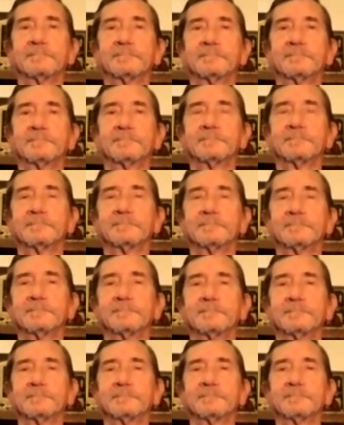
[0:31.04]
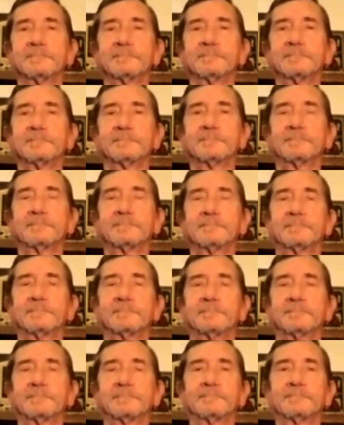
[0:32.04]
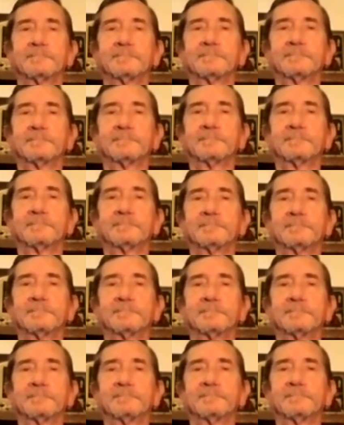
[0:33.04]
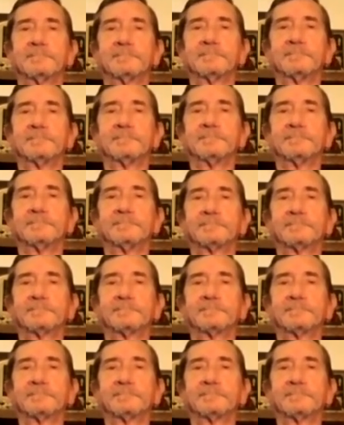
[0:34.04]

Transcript: This person isn't speaking.